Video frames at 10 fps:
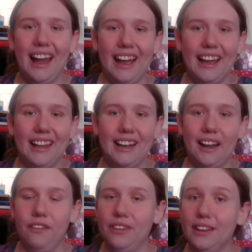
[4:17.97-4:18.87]
and
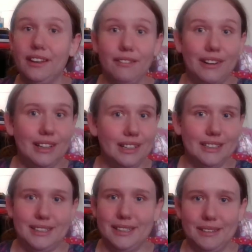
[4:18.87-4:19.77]
I don't think they
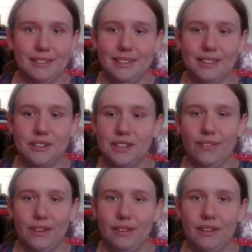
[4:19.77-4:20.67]
realize there's
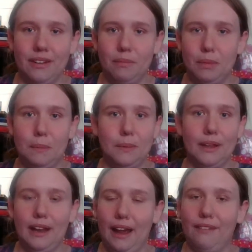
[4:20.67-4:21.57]
even people
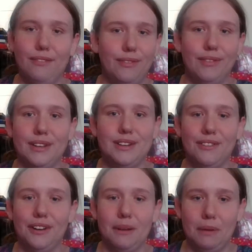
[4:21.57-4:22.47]
that have a
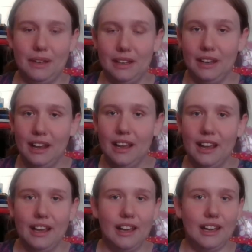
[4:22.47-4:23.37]
differing opinion
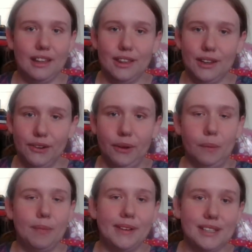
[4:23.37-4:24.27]
in the
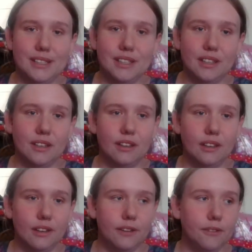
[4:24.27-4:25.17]
group. Because
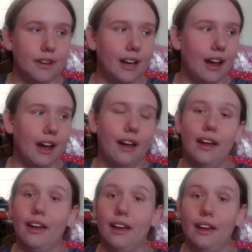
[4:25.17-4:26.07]
you know what,
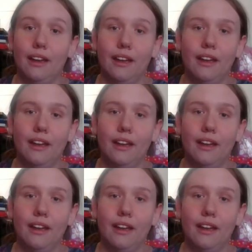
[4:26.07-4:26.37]
I